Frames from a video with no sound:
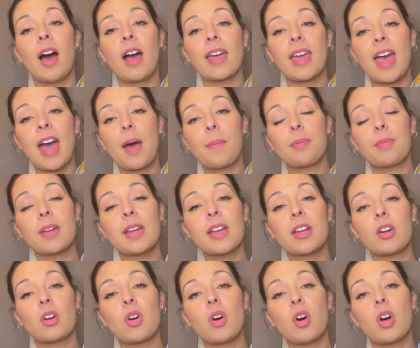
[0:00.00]

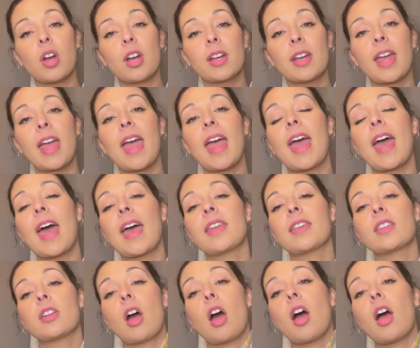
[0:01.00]
Capricorn,
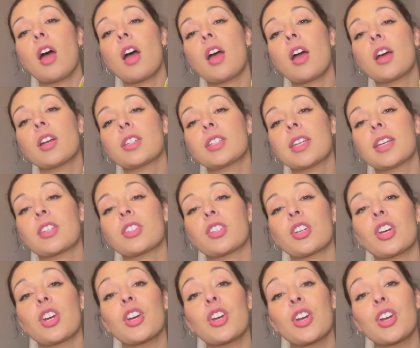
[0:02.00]
Antarctic
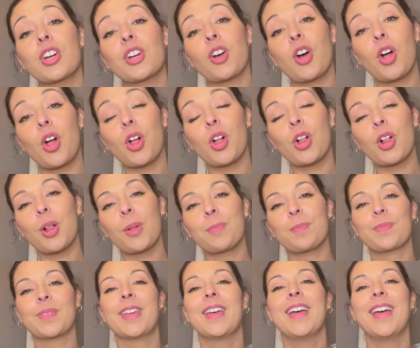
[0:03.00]
circle
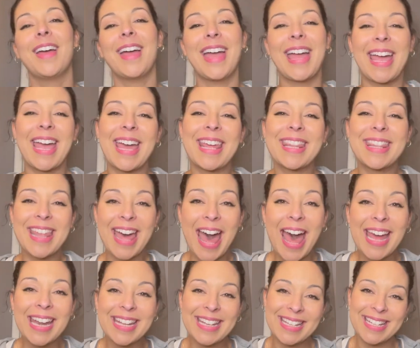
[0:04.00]
and
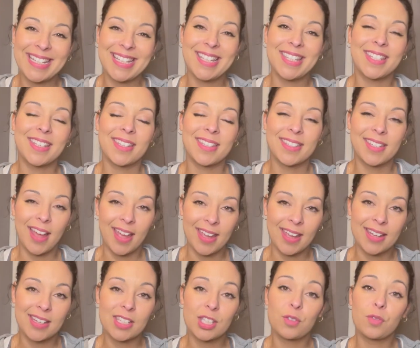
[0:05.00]
that is
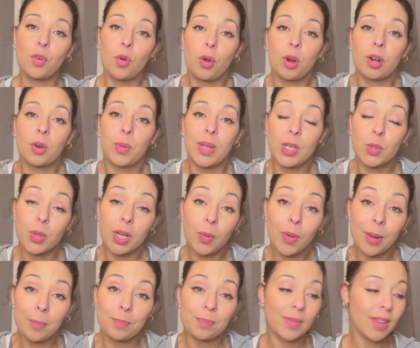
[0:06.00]
science for week
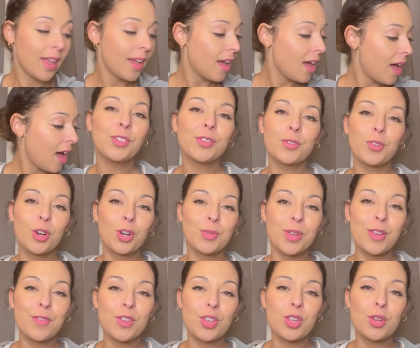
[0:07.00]
21. For
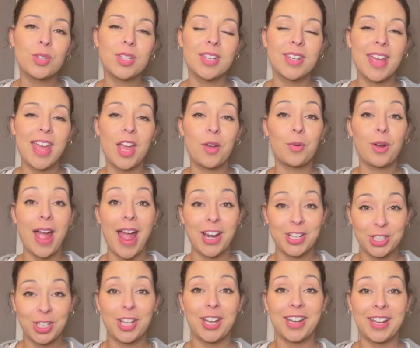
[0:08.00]
review today, we're
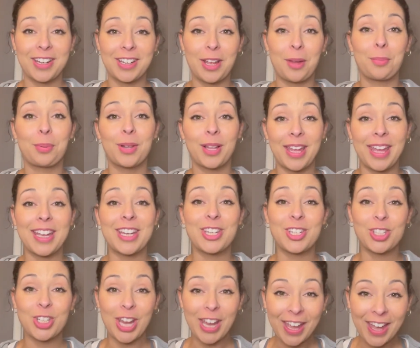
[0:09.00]
actually going to end up playing
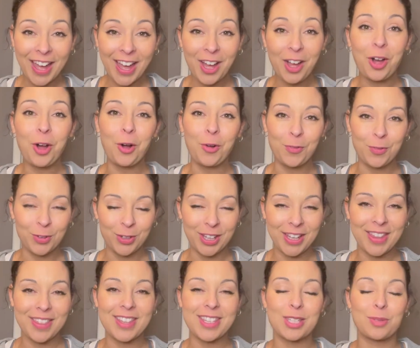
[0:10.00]
Jenga,
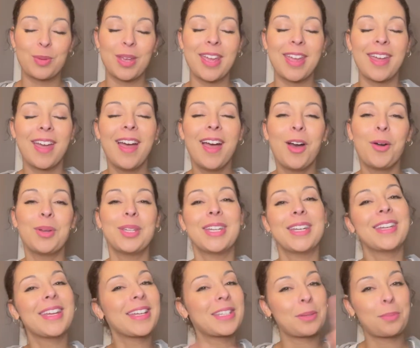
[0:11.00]
hopefully this week. We
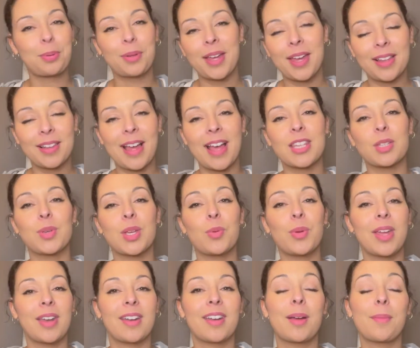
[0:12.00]
didn't get to play it last week.
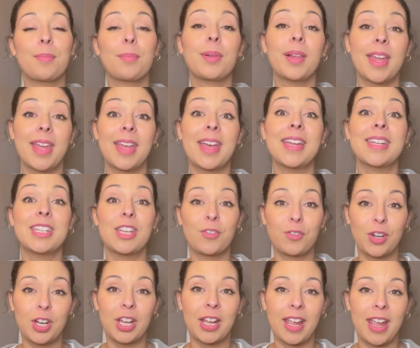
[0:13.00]
We ended up playing a
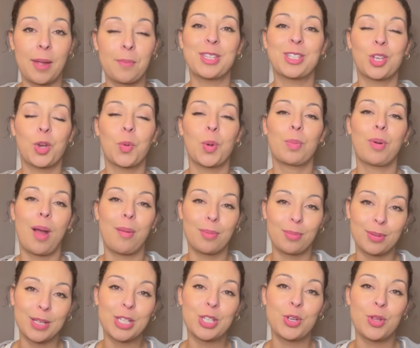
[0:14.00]
different game, so we'll
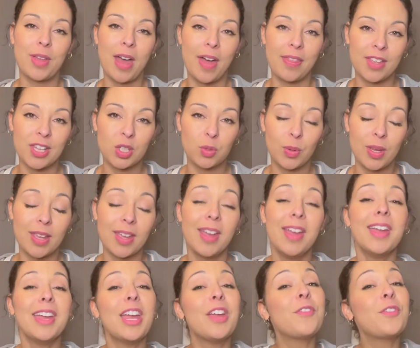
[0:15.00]
probably do that this week.
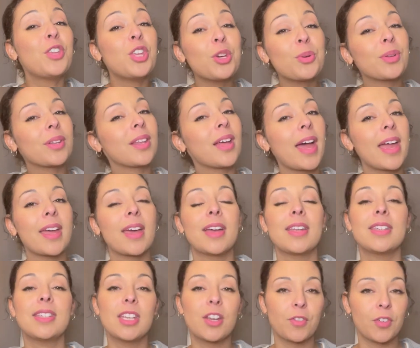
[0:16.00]
If you would like a
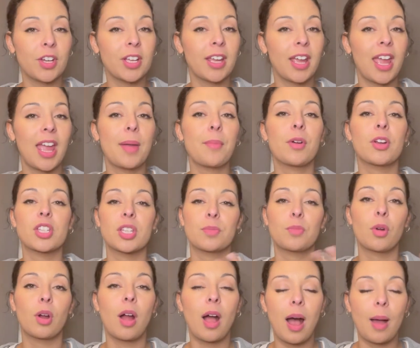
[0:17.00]
different game or some
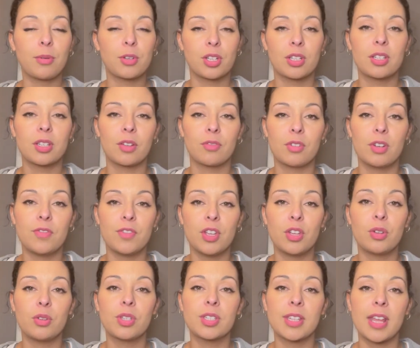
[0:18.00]
more options of
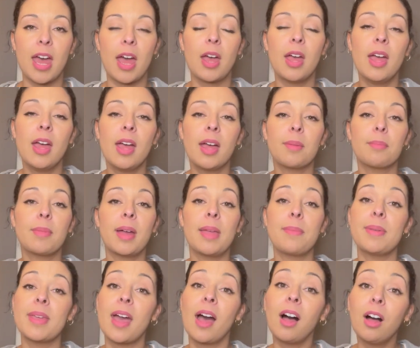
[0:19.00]
reviews that might
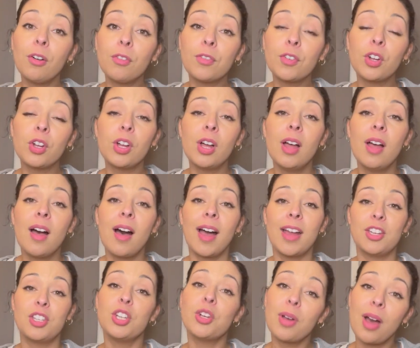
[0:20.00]
be helpful,
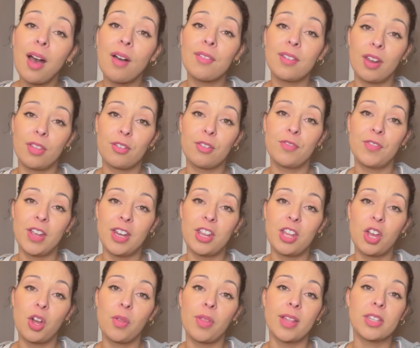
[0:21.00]
I do have another
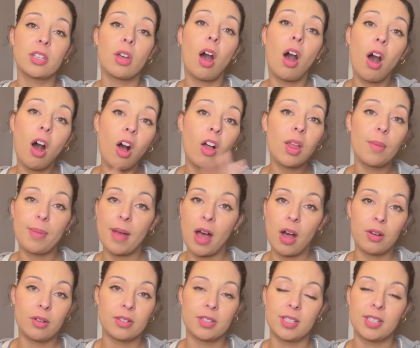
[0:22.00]
video that's all
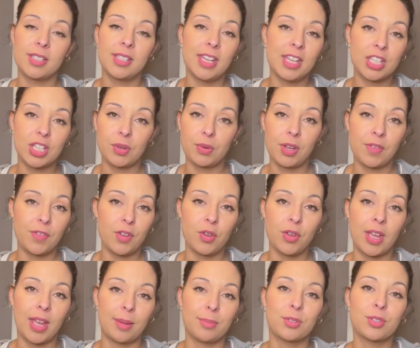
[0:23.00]
about CC review
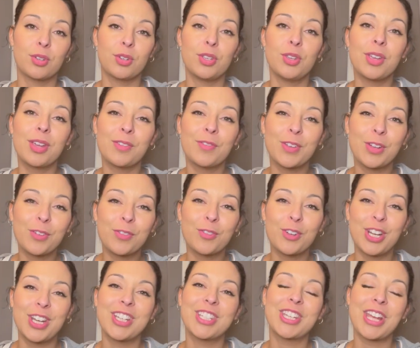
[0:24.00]
games, so you can feel
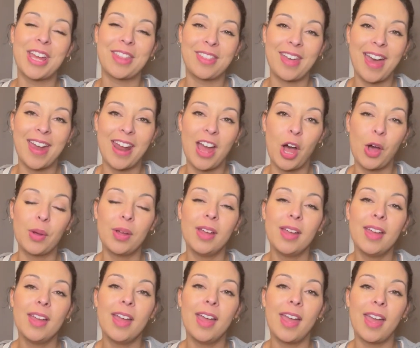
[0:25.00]
free to check that out
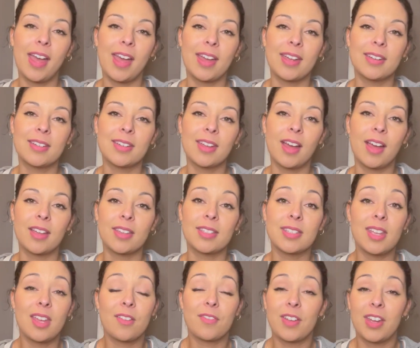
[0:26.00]
and uh,
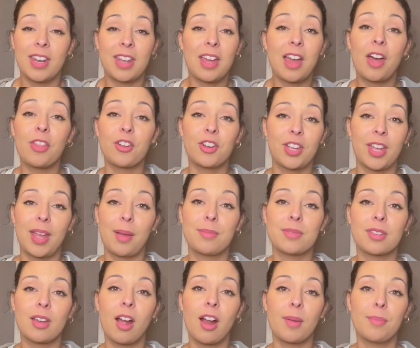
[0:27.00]
see if any other
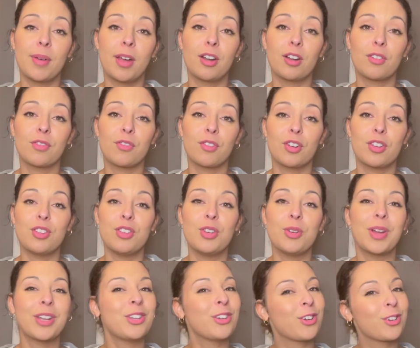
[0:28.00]
games are better for
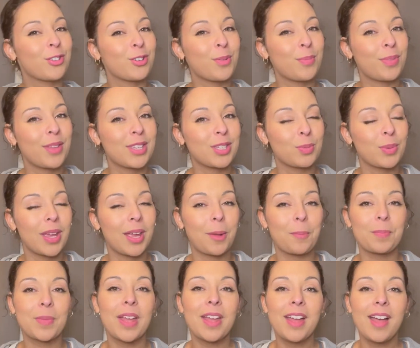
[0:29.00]
you and your group this week.
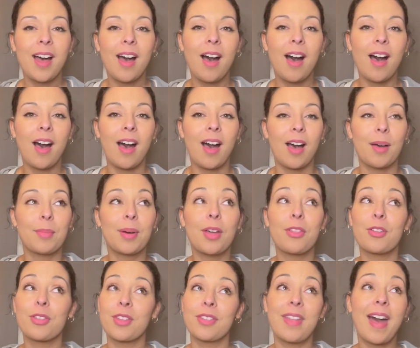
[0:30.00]
Uh, but
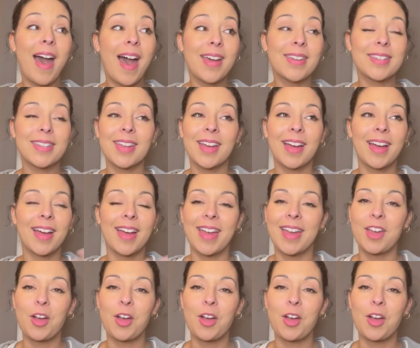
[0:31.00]
other than that, I